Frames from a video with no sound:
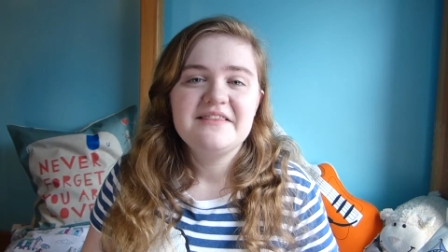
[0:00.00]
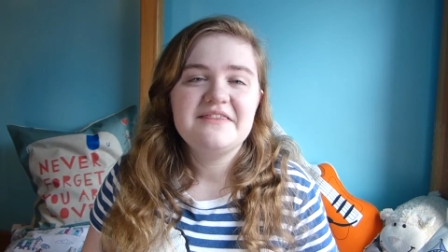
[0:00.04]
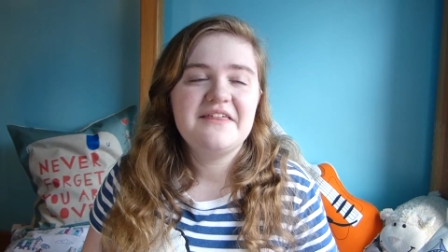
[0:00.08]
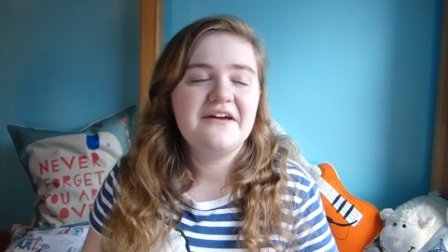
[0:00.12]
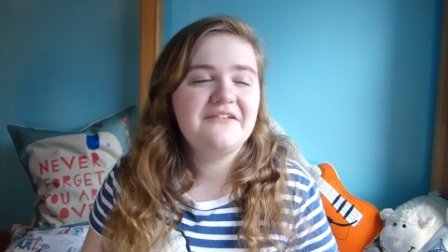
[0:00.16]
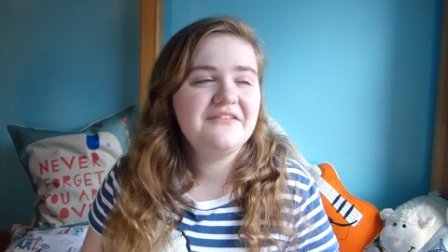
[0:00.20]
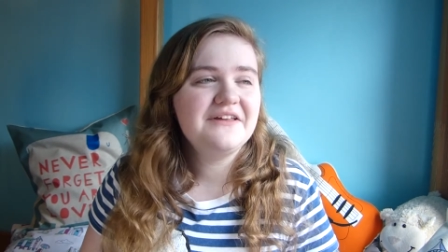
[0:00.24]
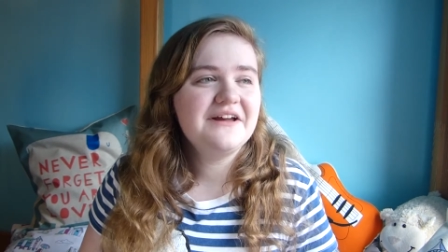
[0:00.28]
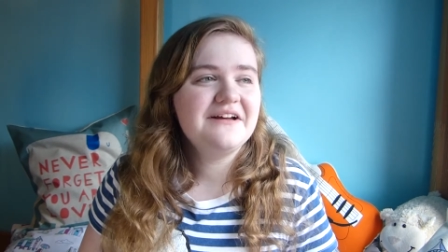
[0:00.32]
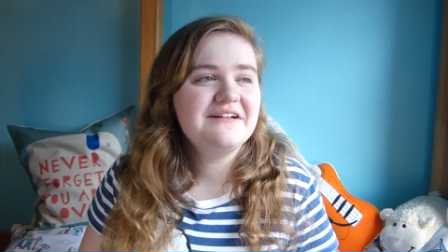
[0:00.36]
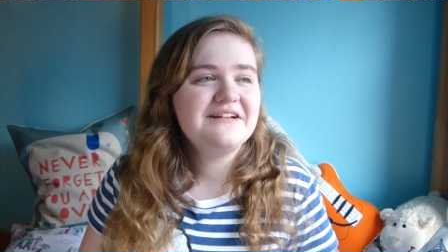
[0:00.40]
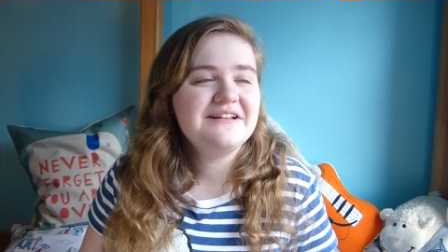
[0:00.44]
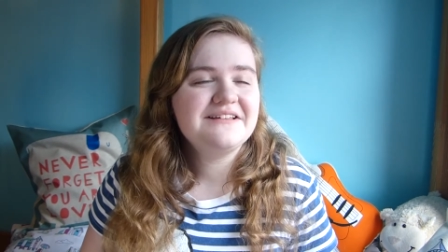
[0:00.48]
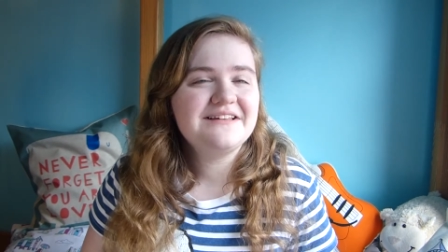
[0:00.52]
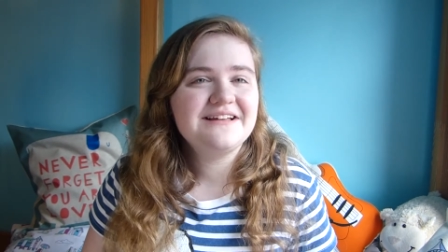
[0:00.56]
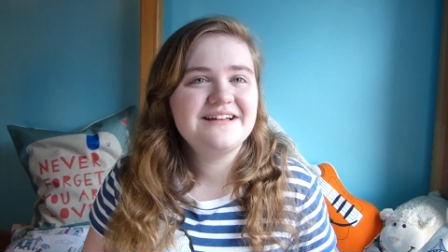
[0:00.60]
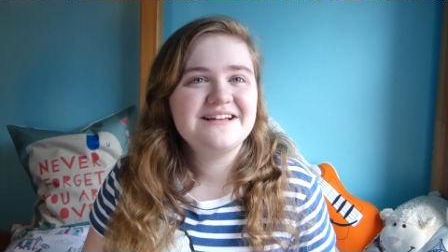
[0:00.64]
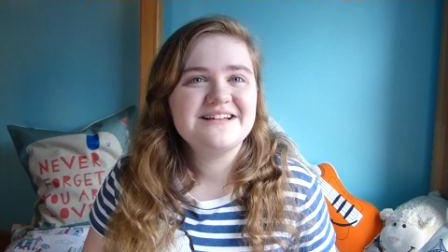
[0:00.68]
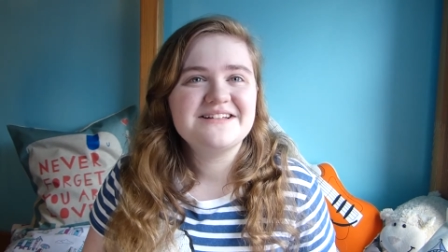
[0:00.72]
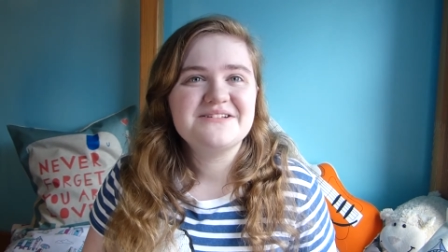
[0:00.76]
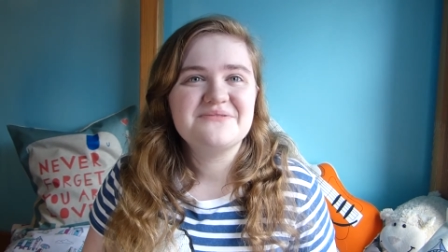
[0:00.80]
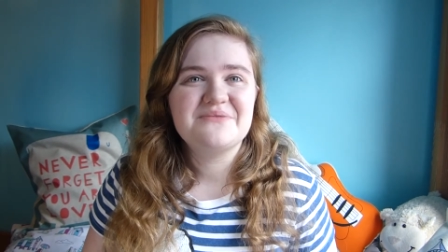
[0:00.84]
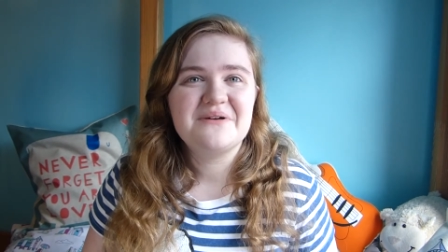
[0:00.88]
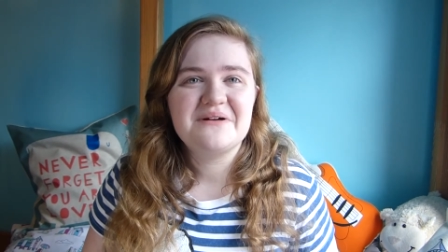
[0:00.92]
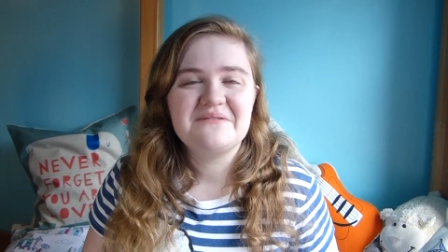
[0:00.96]
Though the only thing
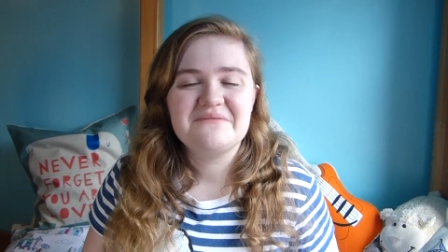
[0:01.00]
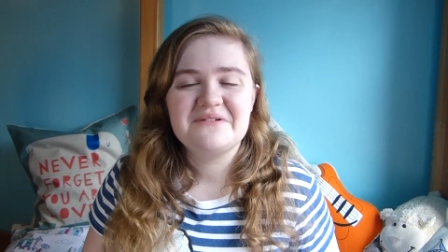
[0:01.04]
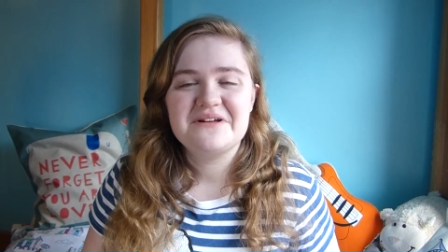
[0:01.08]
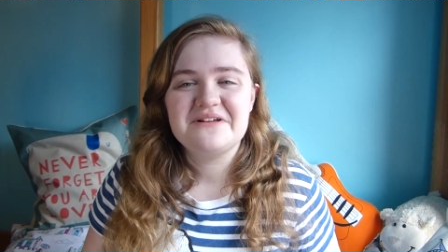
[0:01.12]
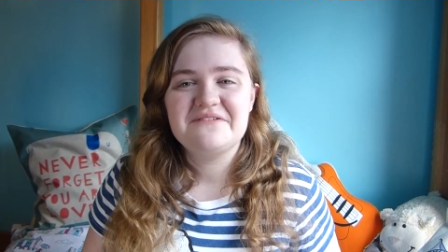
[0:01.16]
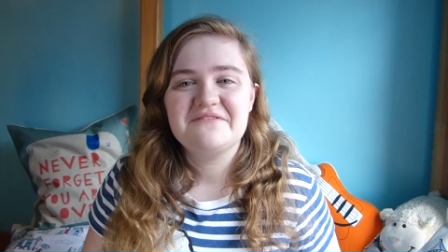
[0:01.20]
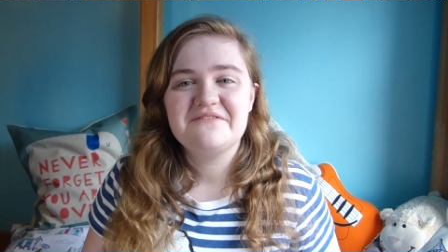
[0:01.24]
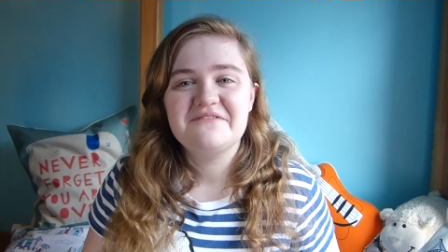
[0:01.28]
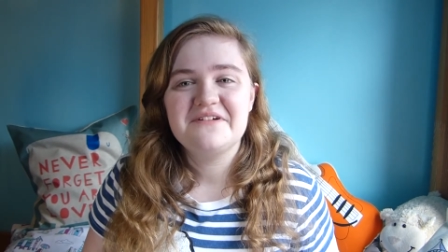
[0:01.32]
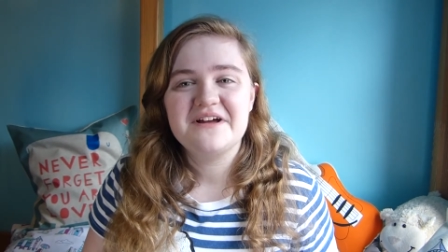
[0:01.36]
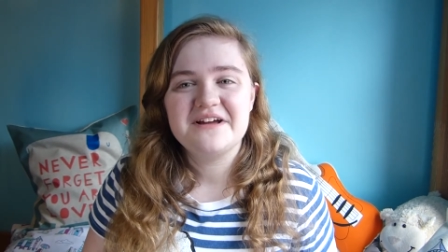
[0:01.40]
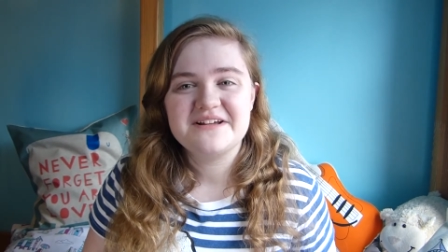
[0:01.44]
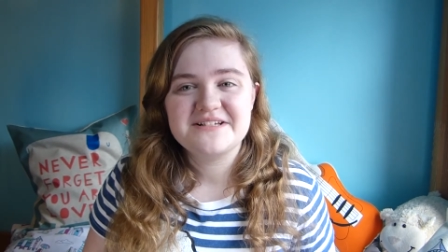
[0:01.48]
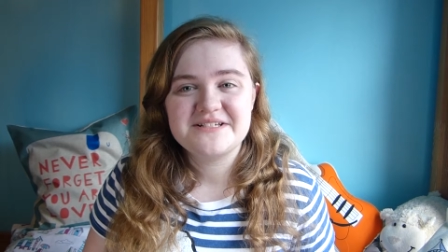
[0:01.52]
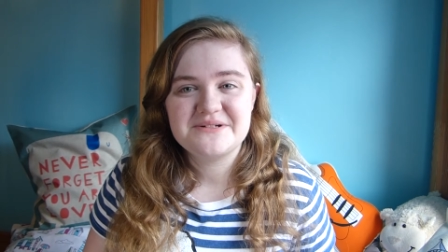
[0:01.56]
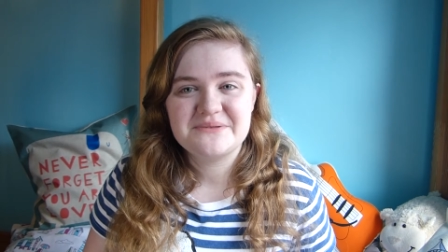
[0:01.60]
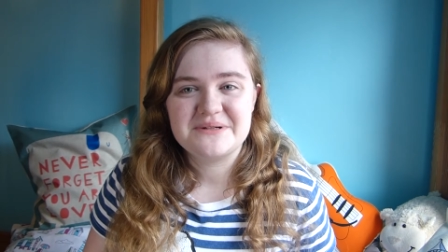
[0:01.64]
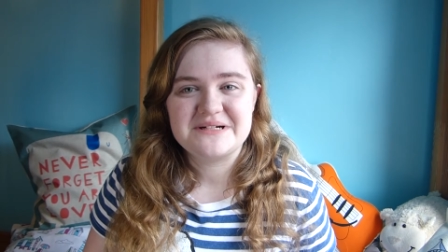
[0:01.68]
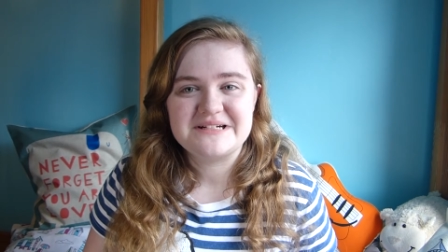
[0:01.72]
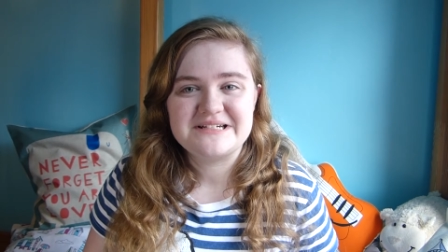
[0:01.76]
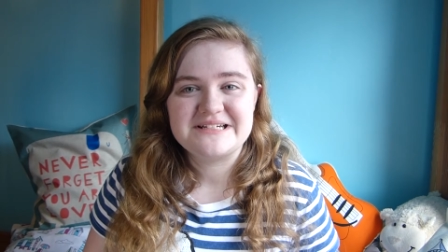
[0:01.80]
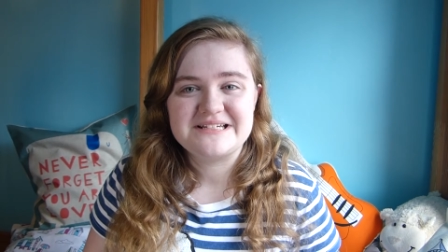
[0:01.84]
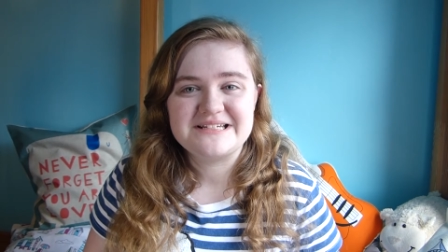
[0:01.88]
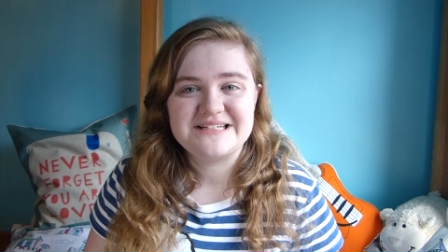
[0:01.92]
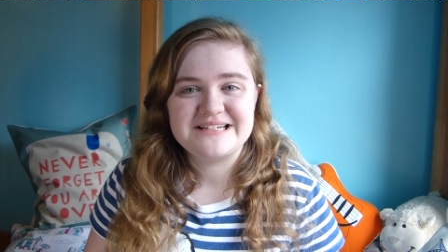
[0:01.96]
is when we first
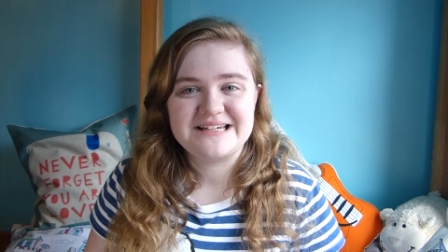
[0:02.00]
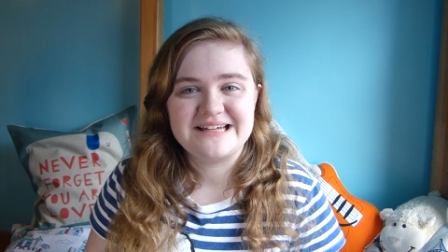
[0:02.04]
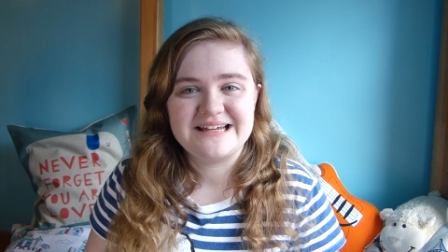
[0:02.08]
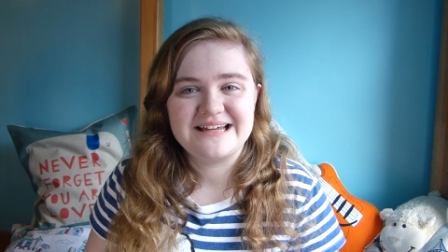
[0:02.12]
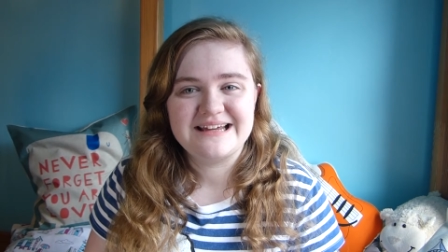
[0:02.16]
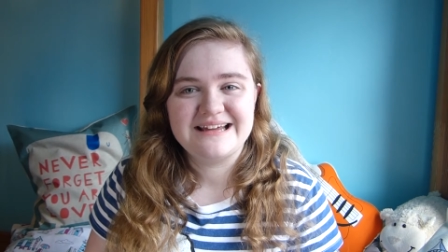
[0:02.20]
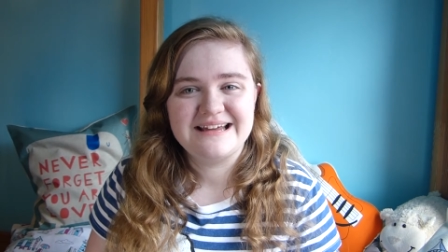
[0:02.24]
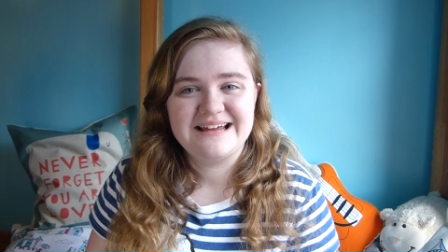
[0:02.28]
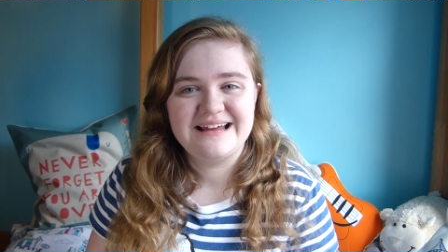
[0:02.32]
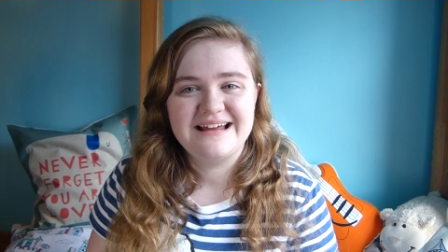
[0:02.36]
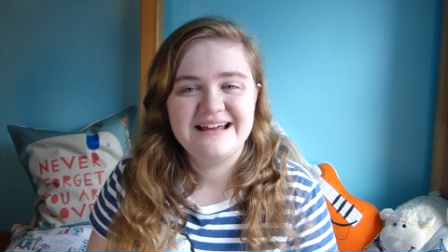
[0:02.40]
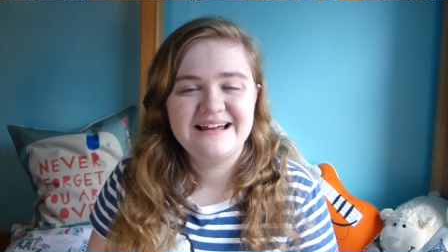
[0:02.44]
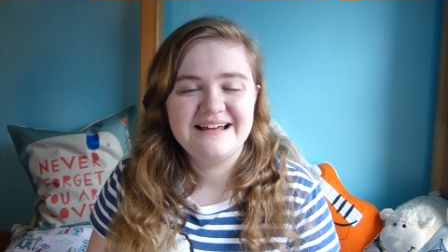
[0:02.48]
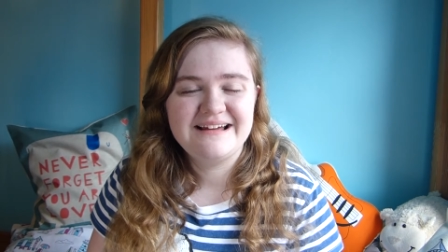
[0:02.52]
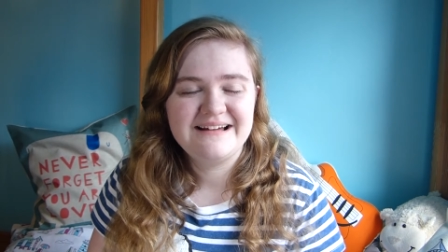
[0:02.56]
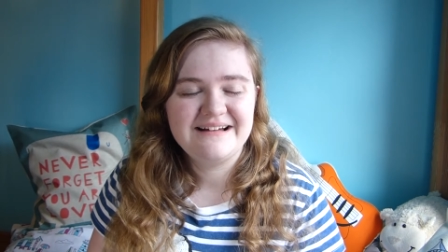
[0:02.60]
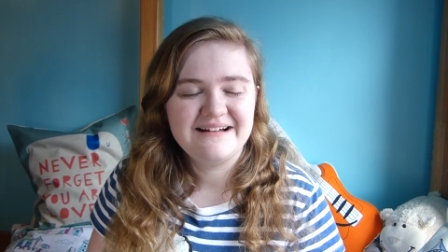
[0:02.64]
went to see it,